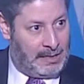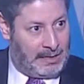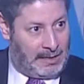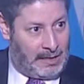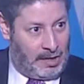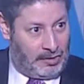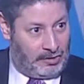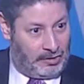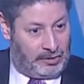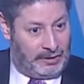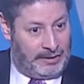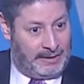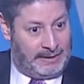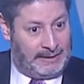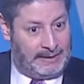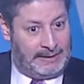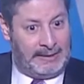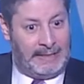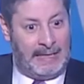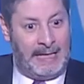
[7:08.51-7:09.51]

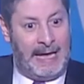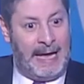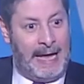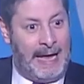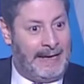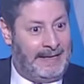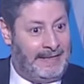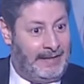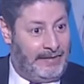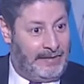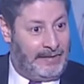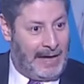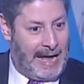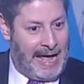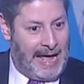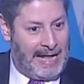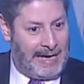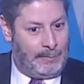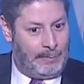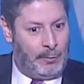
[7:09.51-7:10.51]
countries and in the
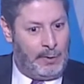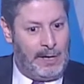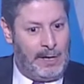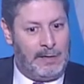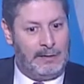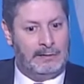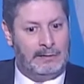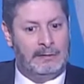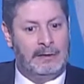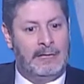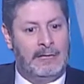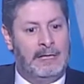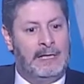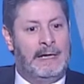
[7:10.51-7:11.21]
Arab world.